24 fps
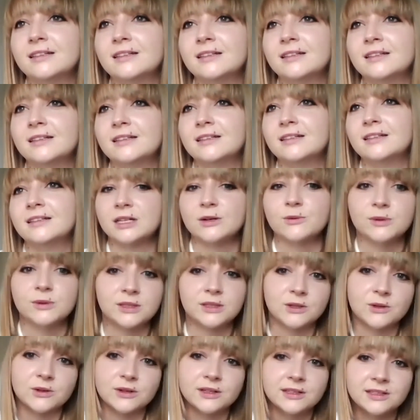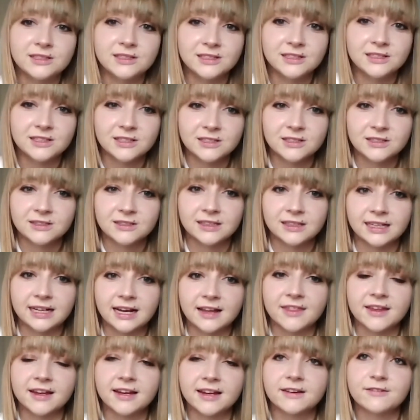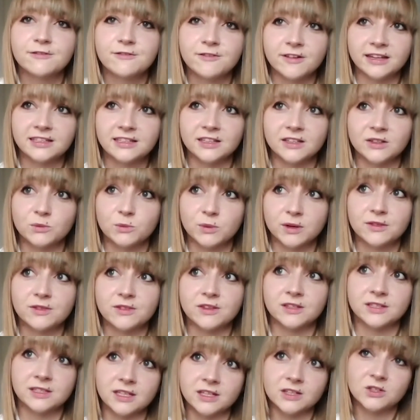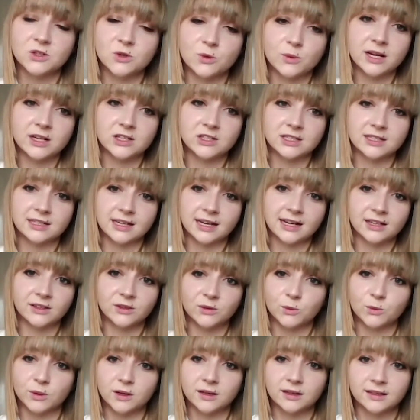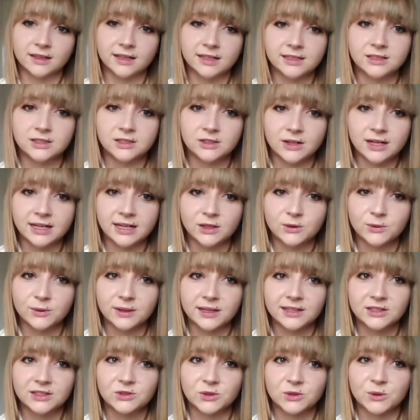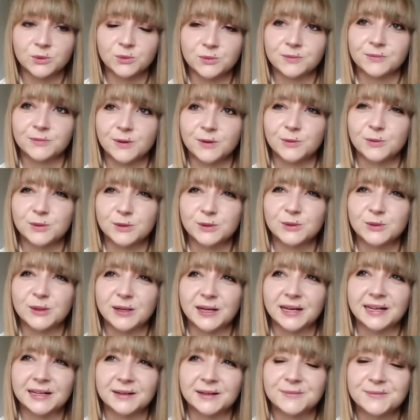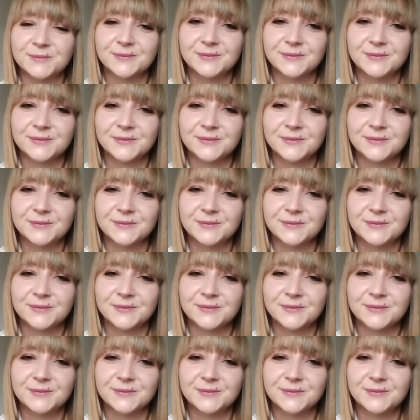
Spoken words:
doing what I was going to do. Like, I think it fitted with the situation and the work that I do anyway, so it was okay.